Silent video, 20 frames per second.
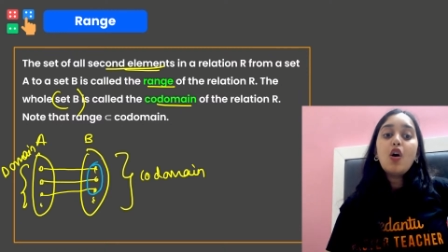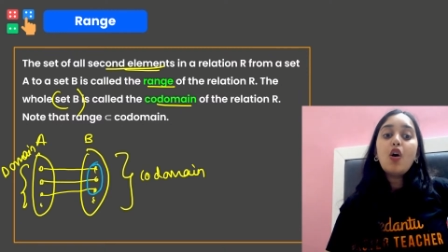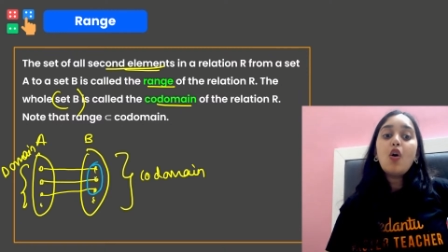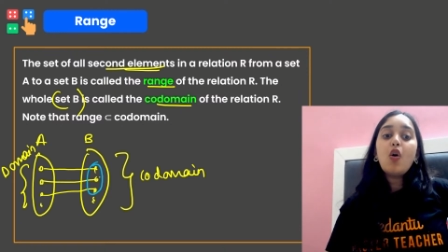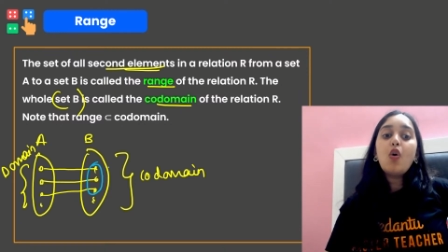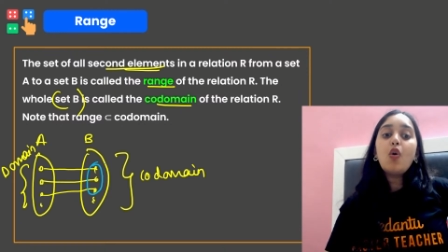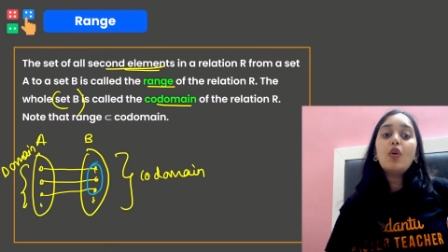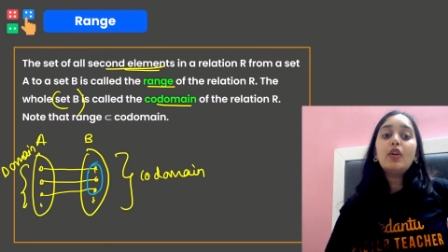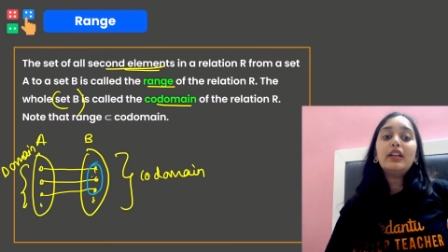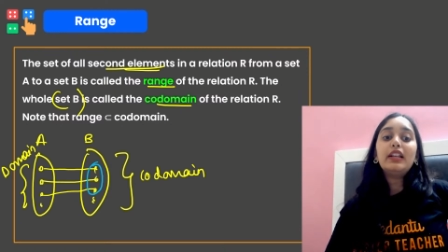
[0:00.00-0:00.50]

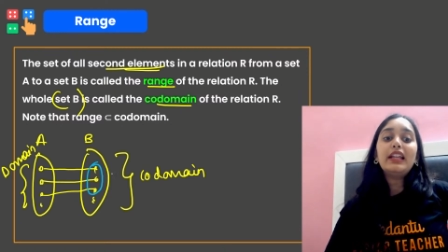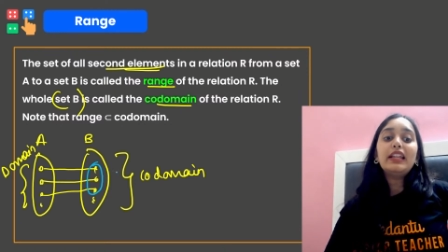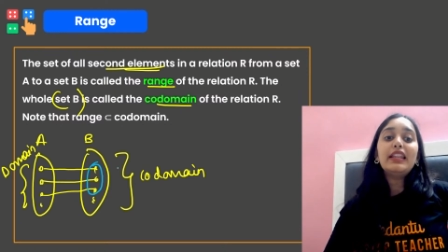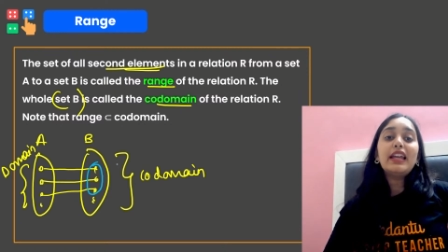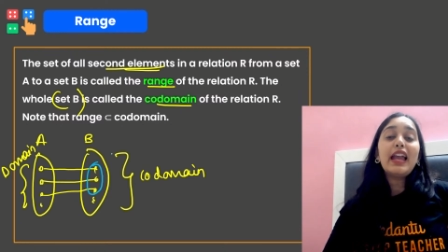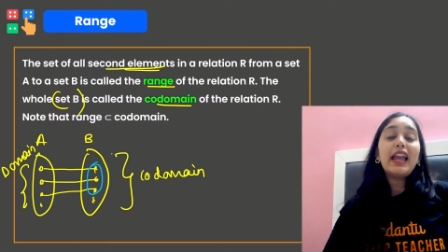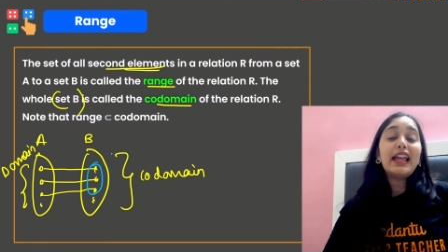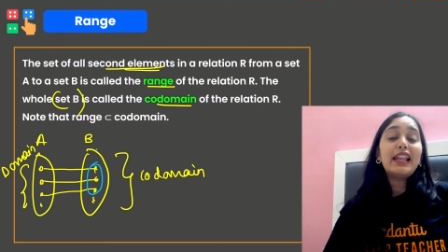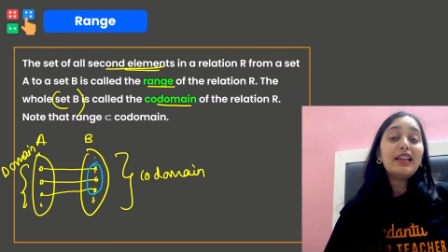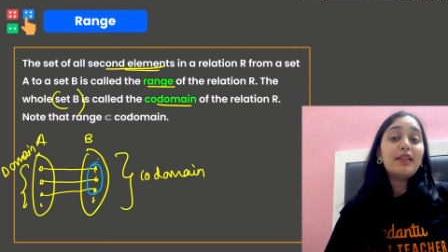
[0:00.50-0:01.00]
only the
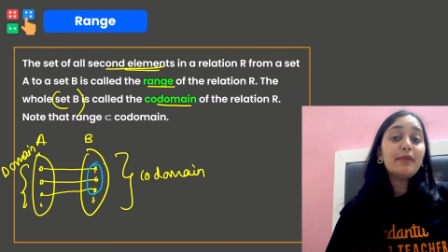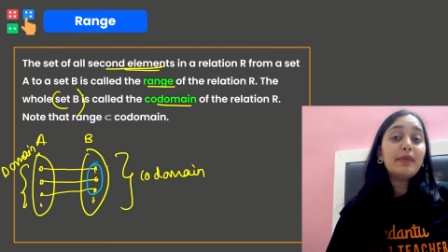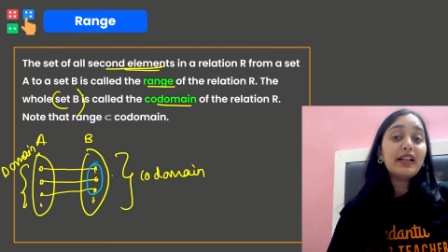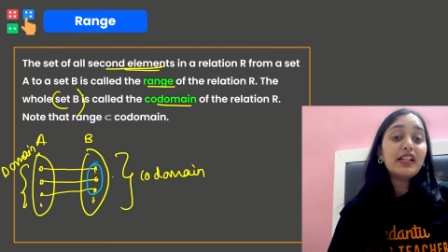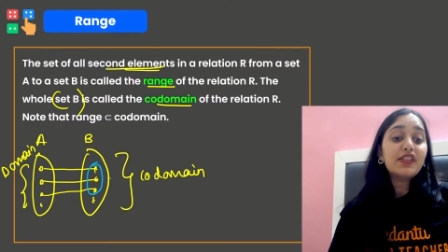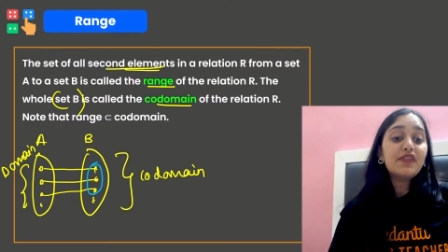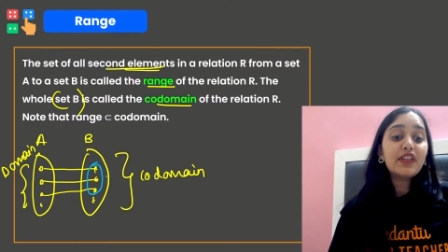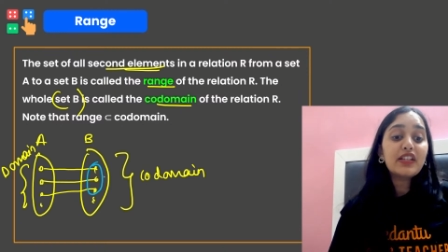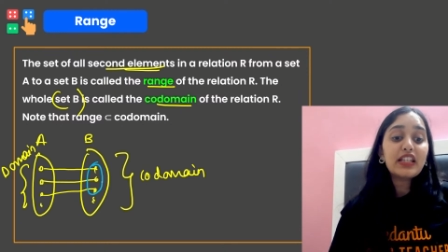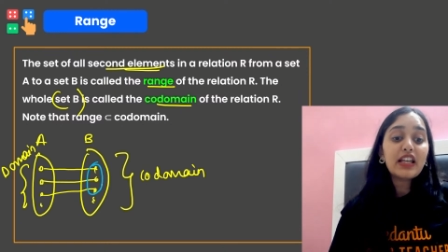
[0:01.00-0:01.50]

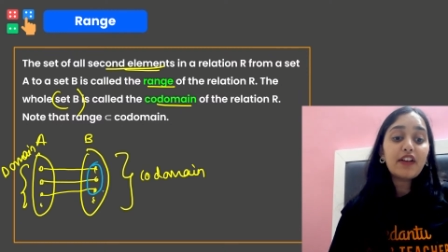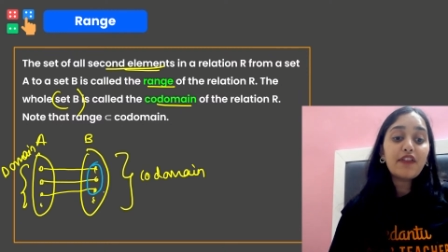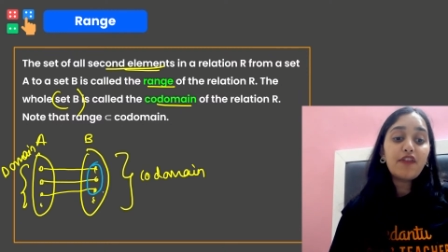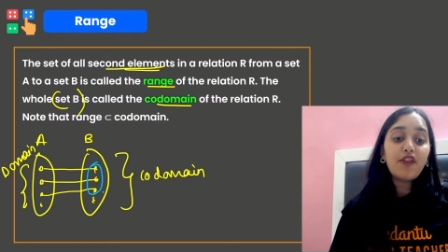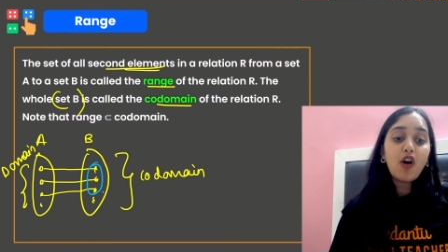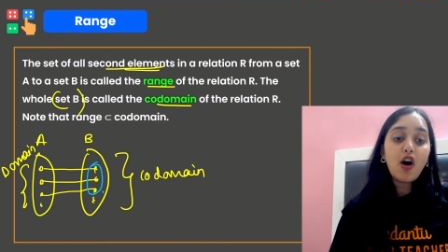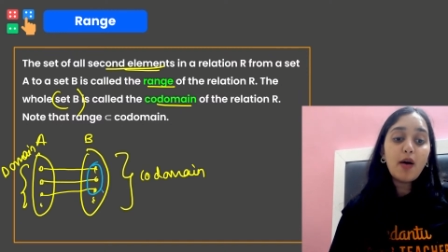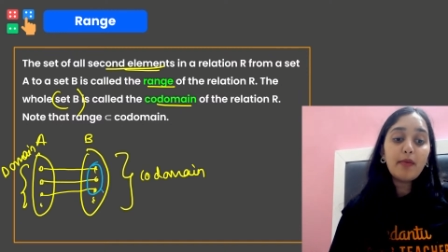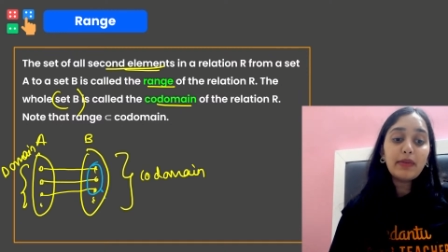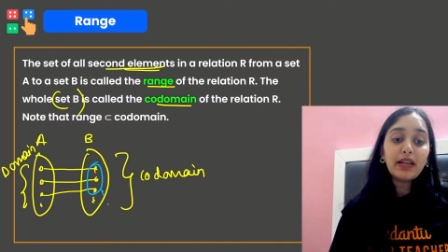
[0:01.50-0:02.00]
elements which are
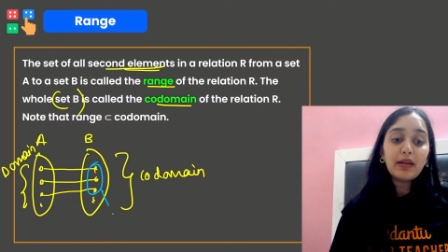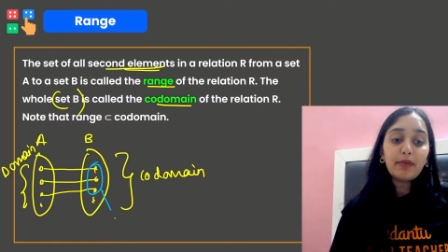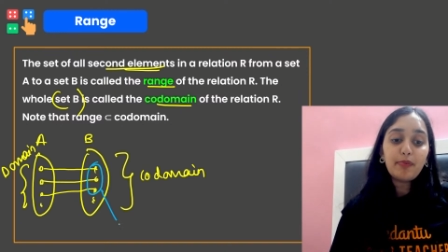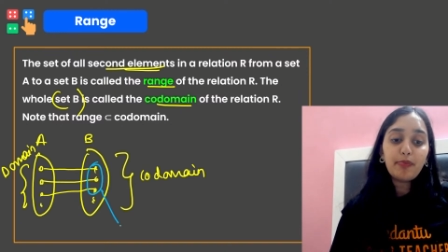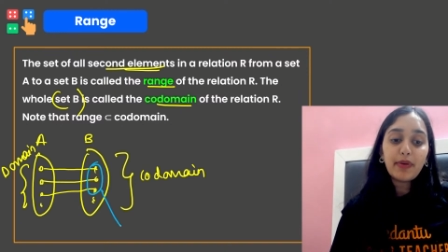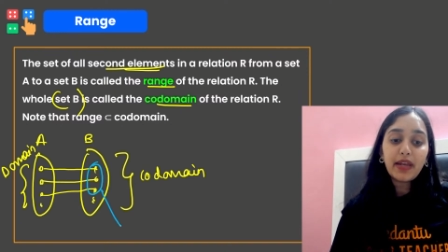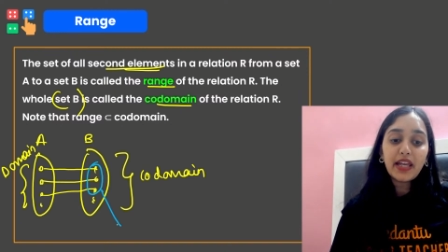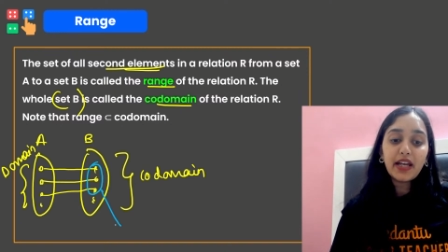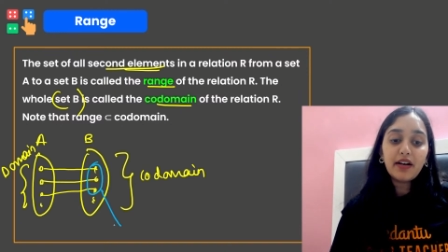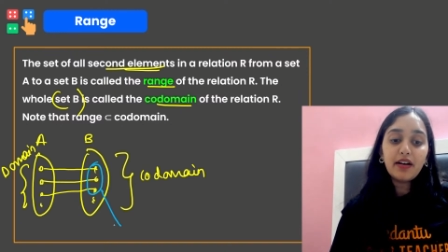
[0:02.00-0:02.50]
forming
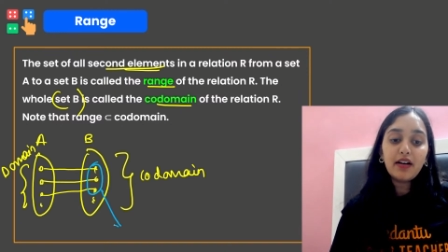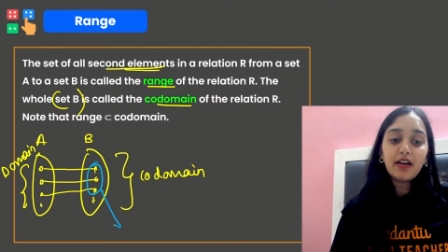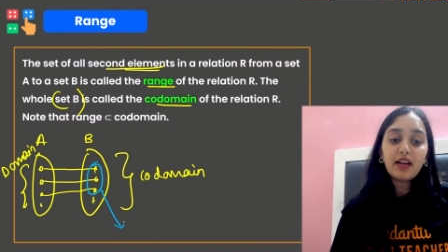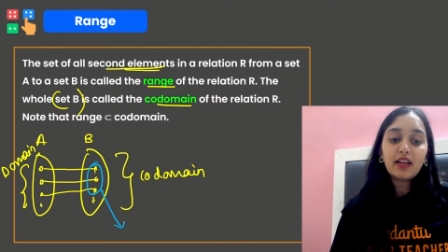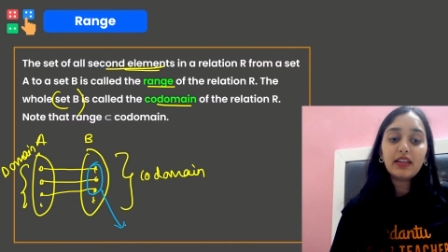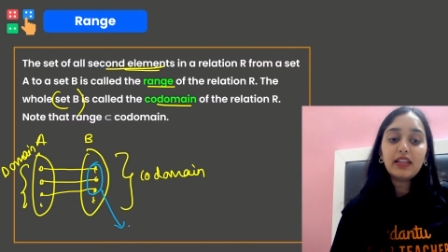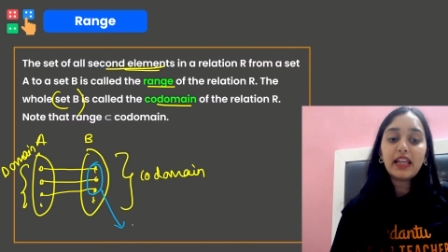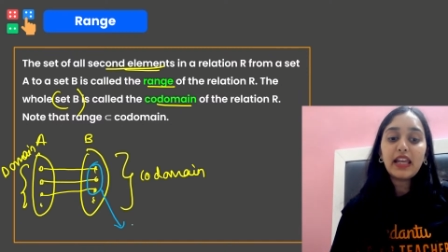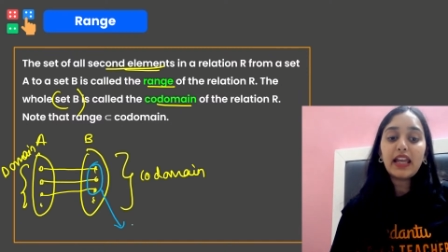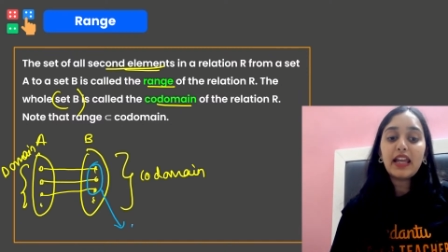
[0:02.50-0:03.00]
pair,
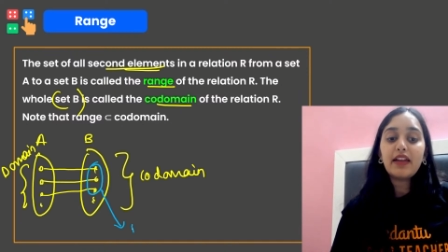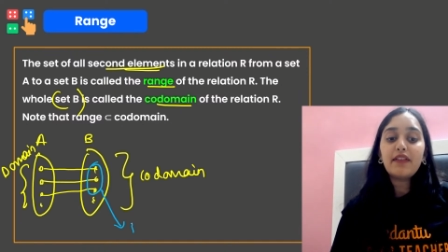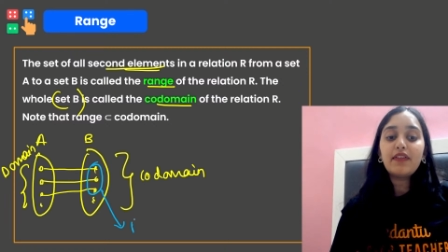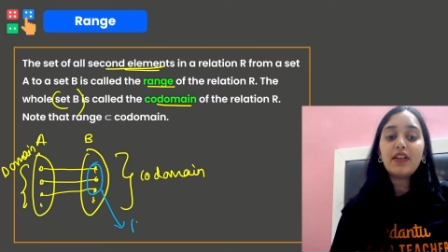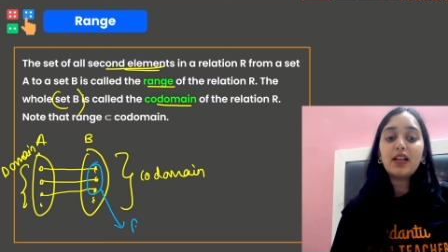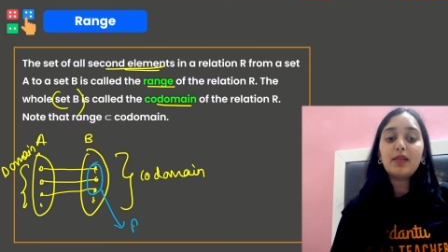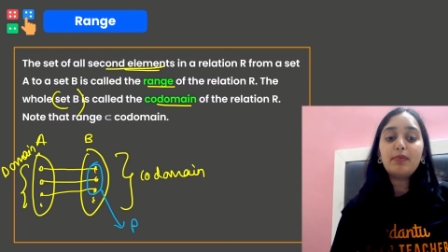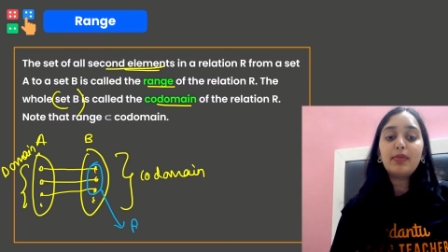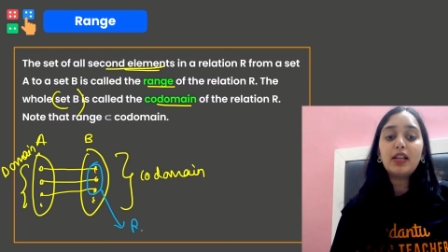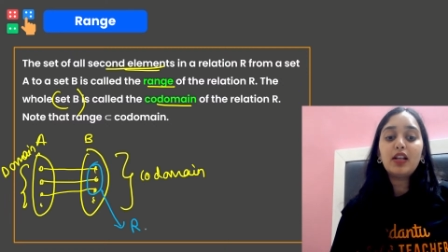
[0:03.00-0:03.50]
they
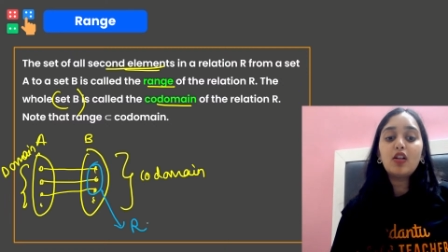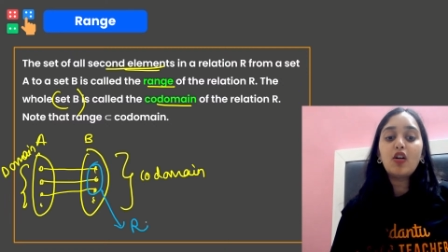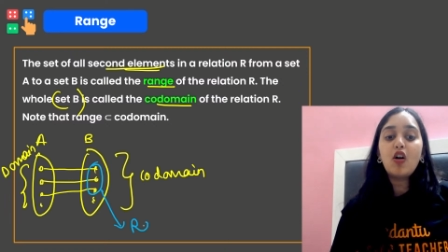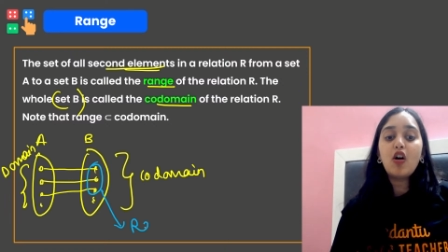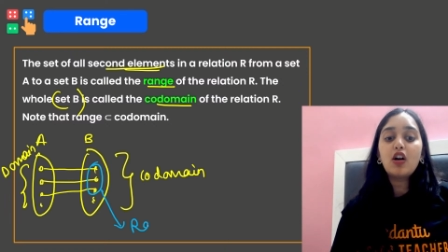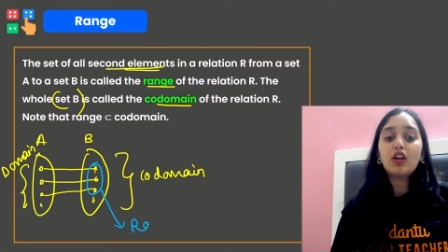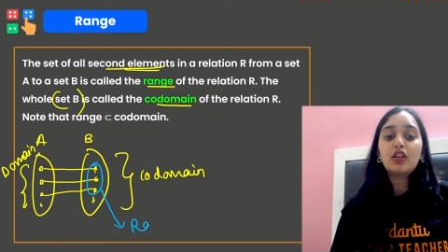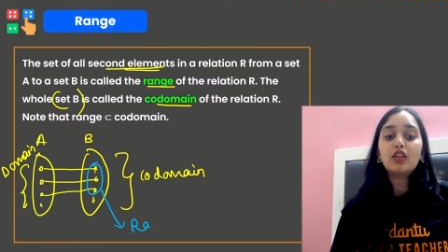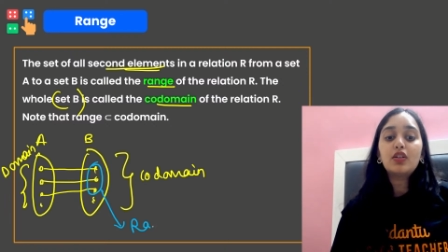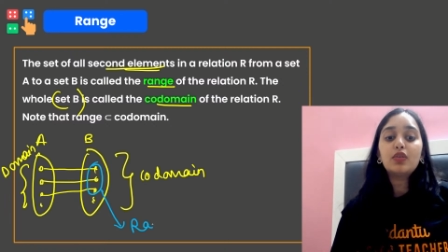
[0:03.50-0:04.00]
will
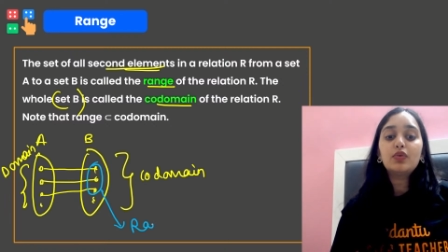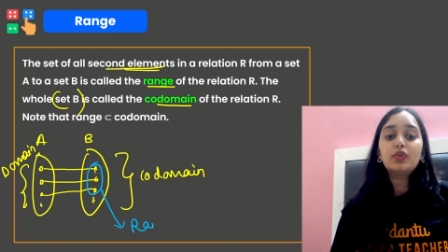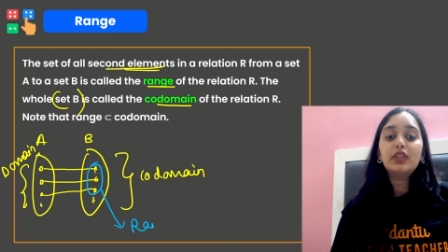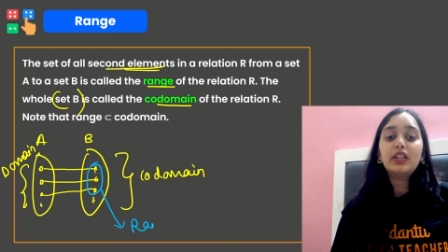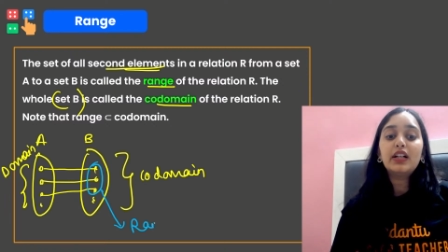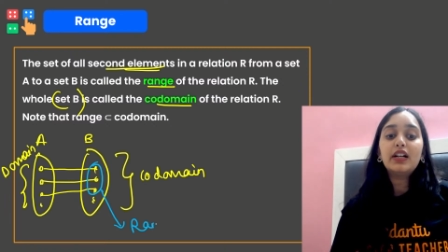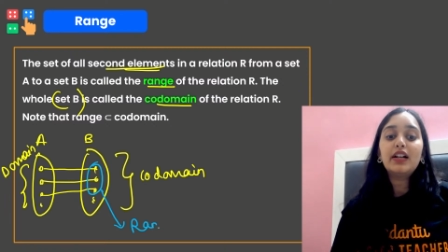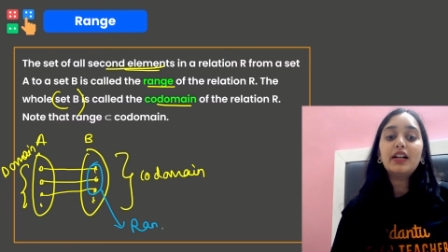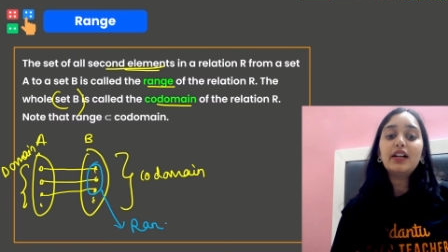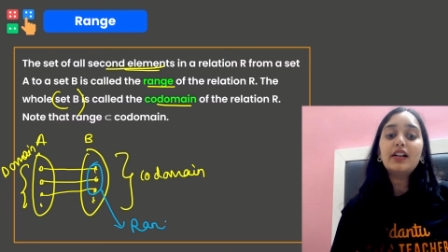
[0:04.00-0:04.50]
belong to
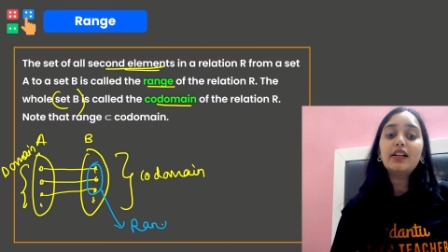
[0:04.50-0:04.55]
the